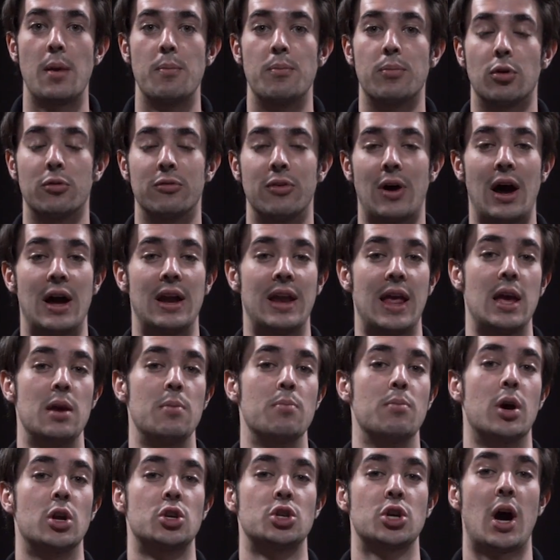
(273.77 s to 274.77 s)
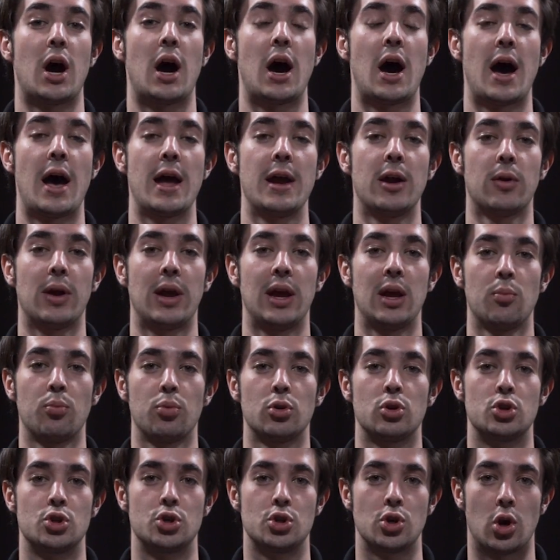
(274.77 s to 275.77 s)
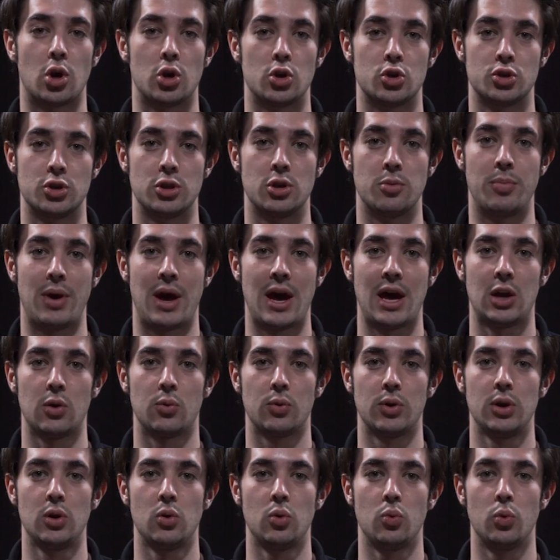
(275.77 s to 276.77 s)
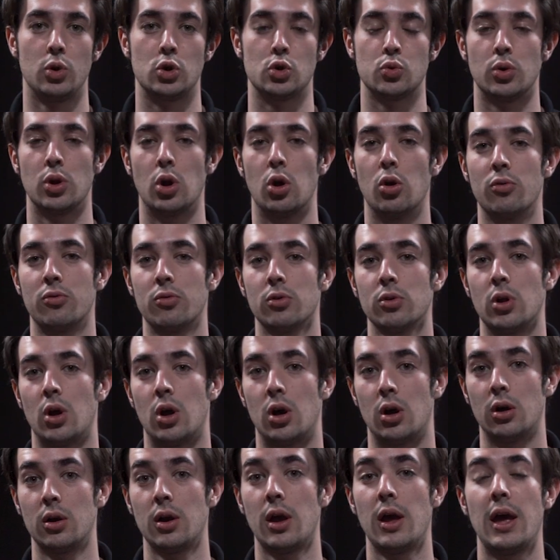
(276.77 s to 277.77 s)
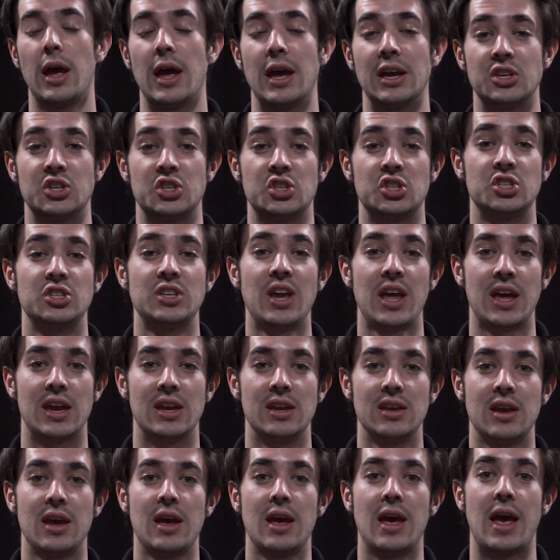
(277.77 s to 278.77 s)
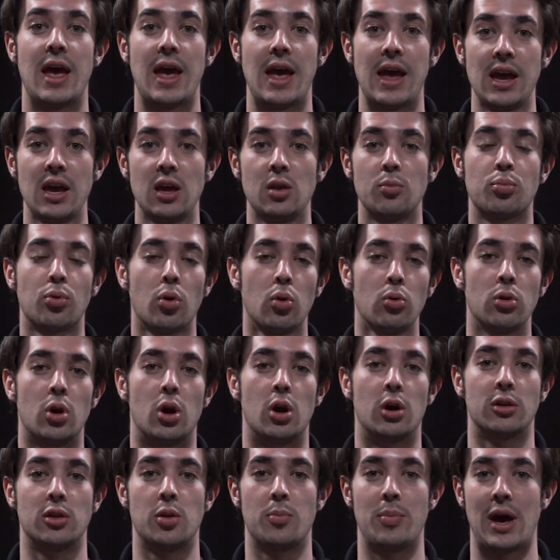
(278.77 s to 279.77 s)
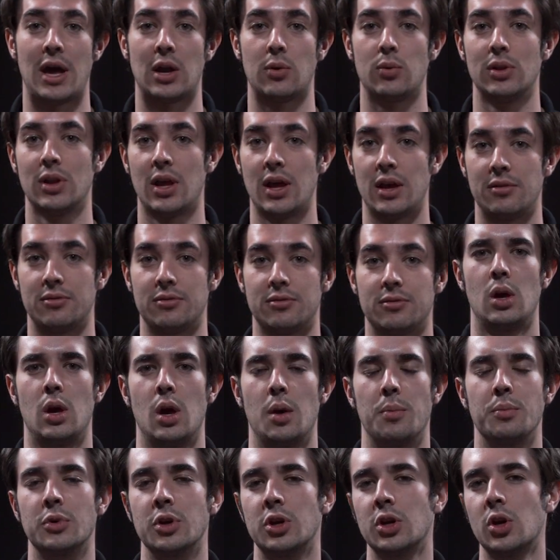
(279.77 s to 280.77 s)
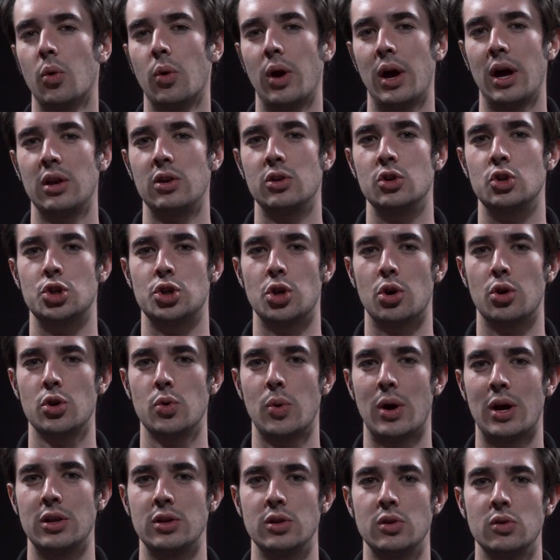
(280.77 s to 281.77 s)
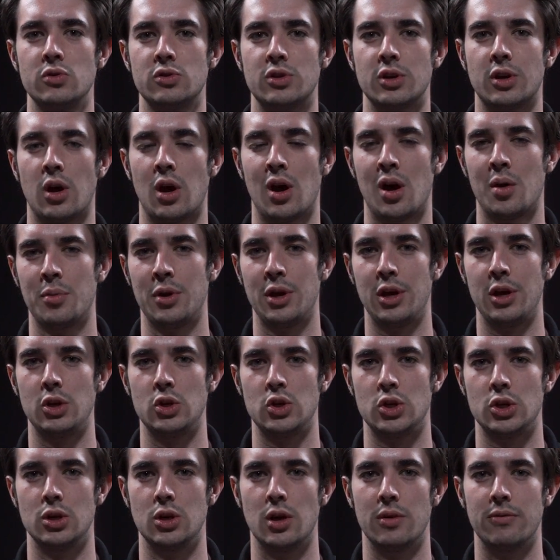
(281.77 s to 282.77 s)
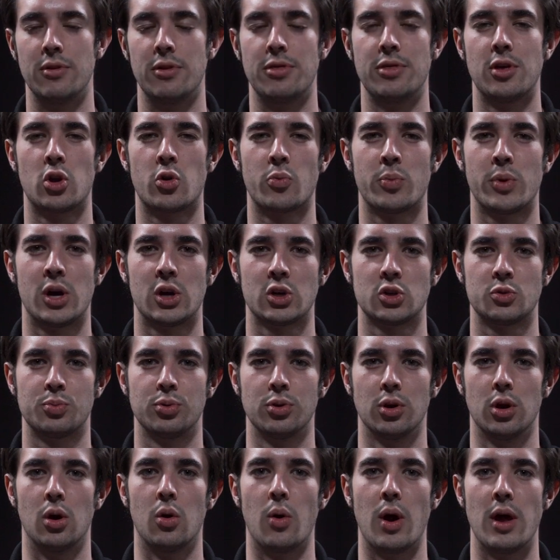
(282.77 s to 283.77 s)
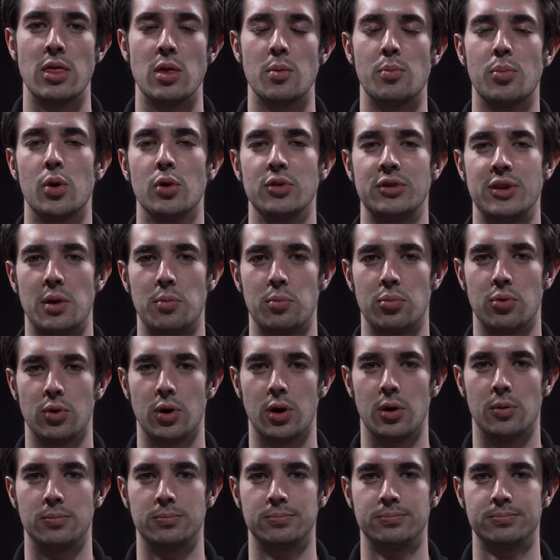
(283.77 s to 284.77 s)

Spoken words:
provide a much higher amperage charge to the battery, which will overlong, extend, and prolong the battery life. I'm going to go ahead and show you how to use the combination of the Thunderbox Pro and the Bolt M Pro.